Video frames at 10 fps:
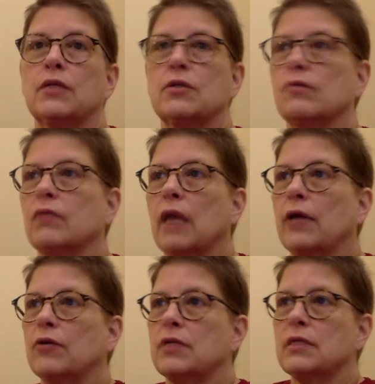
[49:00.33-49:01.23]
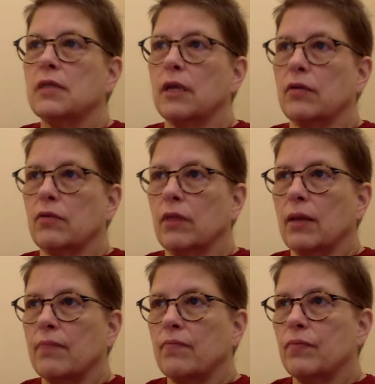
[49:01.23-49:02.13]
of like or dislike for
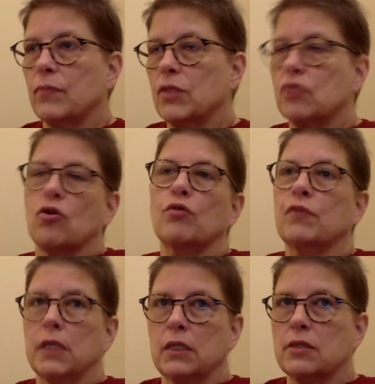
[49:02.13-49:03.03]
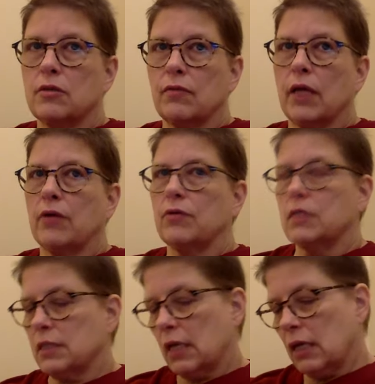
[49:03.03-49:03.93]
them, strong feelings of like or
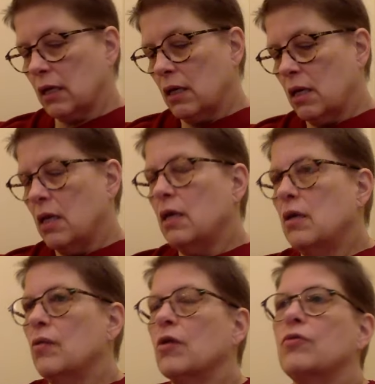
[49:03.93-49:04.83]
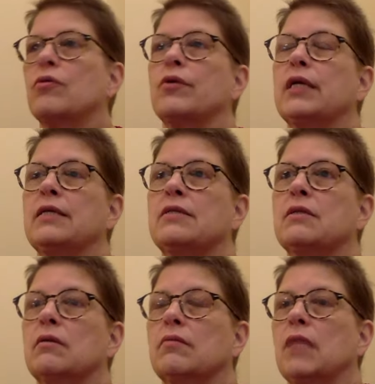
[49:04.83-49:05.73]
dislike. The third is
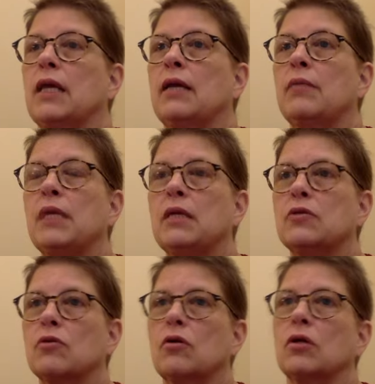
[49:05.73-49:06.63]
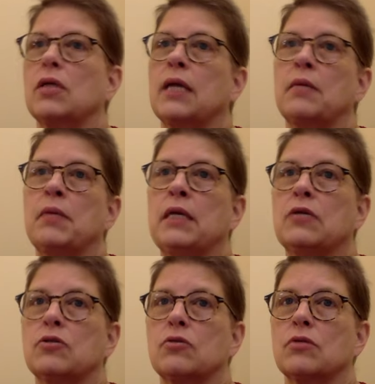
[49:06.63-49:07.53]
um, enemy, so called enemy,
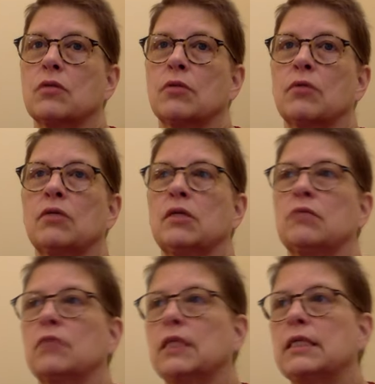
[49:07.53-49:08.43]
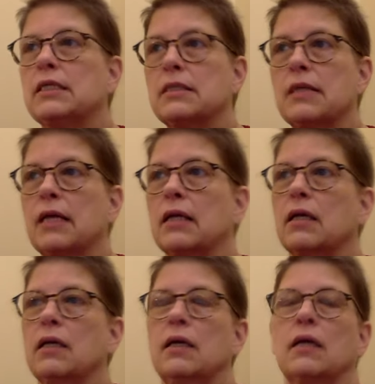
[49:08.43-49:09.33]
so someone we really dislike.
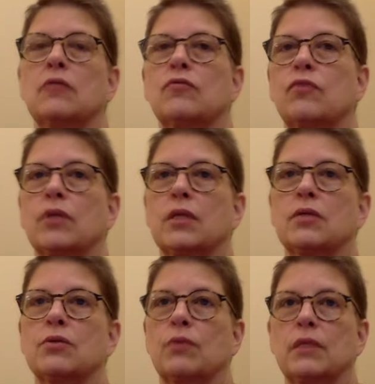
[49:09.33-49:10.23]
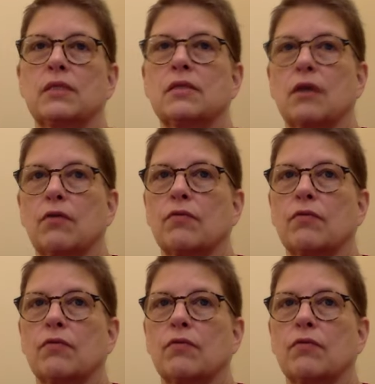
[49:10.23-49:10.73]
And the fourth is oneself.